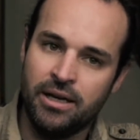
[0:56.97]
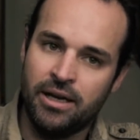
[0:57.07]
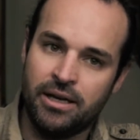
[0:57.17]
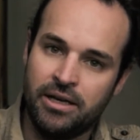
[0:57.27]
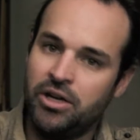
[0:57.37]

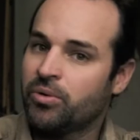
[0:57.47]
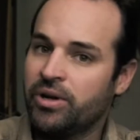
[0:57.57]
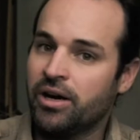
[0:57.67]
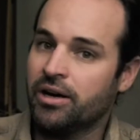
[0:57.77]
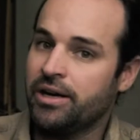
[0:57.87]
And here we
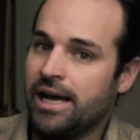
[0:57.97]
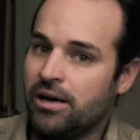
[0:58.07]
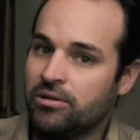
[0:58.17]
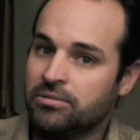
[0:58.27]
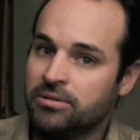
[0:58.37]
are
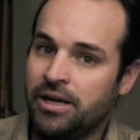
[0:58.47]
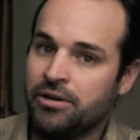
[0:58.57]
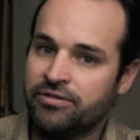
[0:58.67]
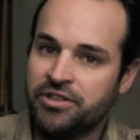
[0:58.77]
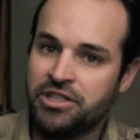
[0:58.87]
now. Idaho
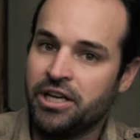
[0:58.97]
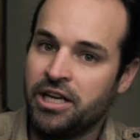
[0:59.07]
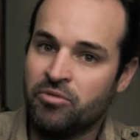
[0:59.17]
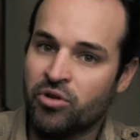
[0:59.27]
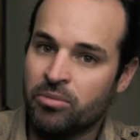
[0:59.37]
Fish and
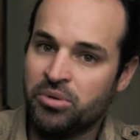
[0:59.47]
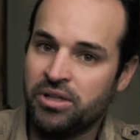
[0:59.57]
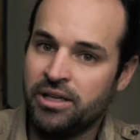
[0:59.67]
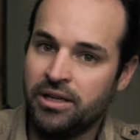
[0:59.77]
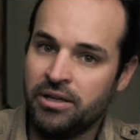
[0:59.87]
Game
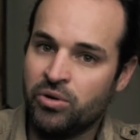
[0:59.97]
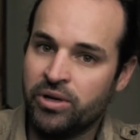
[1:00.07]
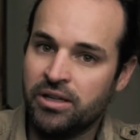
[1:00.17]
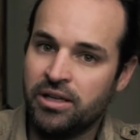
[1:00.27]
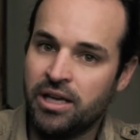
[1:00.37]
grumpily and
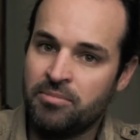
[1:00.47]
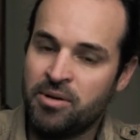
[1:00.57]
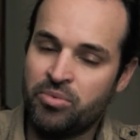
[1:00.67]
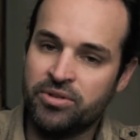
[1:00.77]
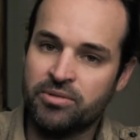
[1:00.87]
quickly came
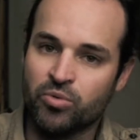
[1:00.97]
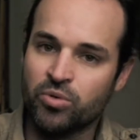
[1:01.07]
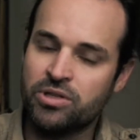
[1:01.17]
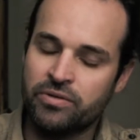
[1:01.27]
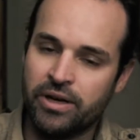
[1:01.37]
up with some
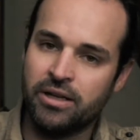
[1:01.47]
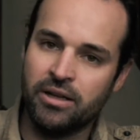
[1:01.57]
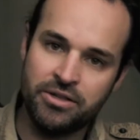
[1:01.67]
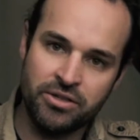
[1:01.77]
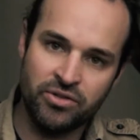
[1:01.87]
rules and
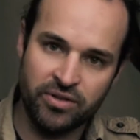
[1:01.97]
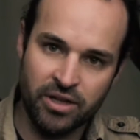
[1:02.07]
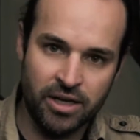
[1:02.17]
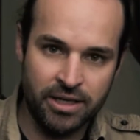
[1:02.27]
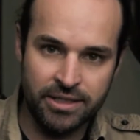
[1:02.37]
regulations for the
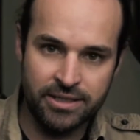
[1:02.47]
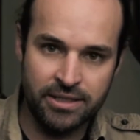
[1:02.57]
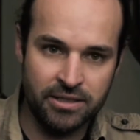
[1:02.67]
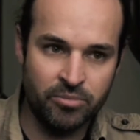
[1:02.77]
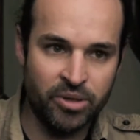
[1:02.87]
hunting
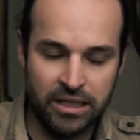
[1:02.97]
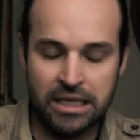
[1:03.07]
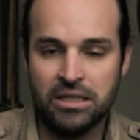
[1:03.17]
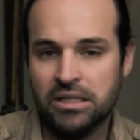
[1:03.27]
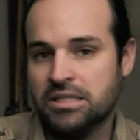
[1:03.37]
season, but the
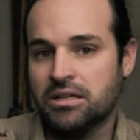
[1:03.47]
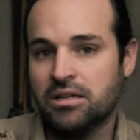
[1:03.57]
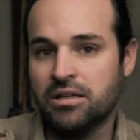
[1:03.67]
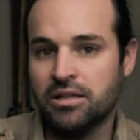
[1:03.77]
kill is on